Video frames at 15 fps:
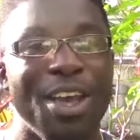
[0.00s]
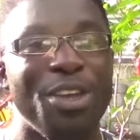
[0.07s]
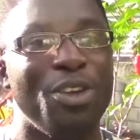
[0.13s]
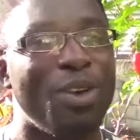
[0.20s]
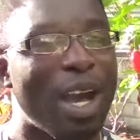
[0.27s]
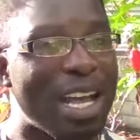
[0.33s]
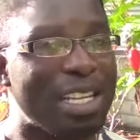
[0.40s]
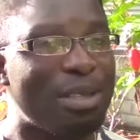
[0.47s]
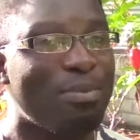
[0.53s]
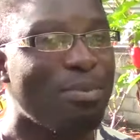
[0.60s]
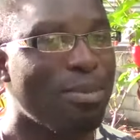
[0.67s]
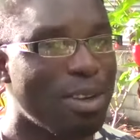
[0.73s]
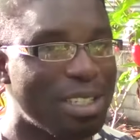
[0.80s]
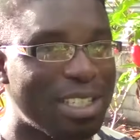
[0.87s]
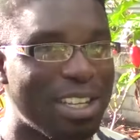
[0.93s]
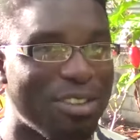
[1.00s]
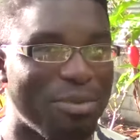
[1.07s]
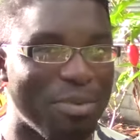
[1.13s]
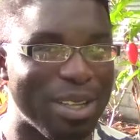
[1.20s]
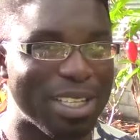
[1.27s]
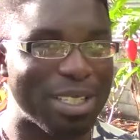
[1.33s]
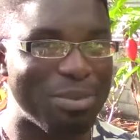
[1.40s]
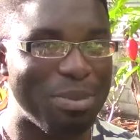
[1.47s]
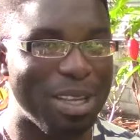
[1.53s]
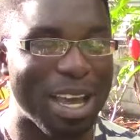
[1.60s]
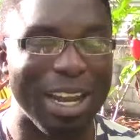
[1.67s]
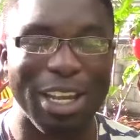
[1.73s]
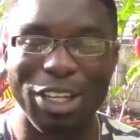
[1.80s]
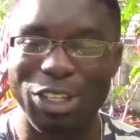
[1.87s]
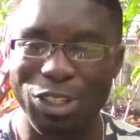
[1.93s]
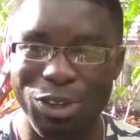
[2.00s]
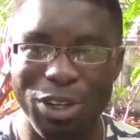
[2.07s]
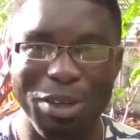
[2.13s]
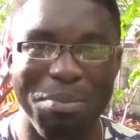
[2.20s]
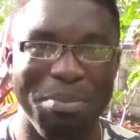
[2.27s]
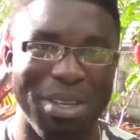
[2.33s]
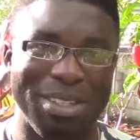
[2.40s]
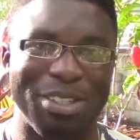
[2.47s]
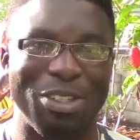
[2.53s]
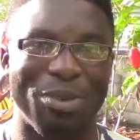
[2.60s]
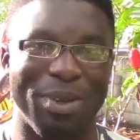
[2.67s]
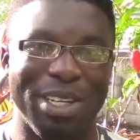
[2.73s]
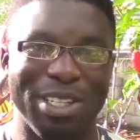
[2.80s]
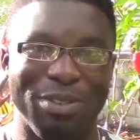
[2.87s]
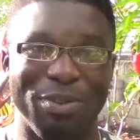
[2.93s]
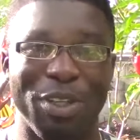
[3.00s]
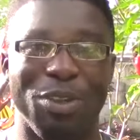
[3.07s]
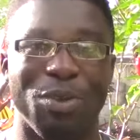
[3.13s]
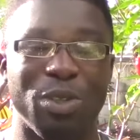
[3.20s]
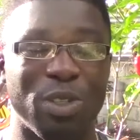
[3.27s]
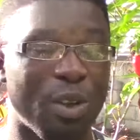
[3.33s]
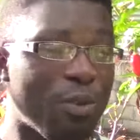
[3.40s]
You guys must have missed me, and I surely miss doing these videos.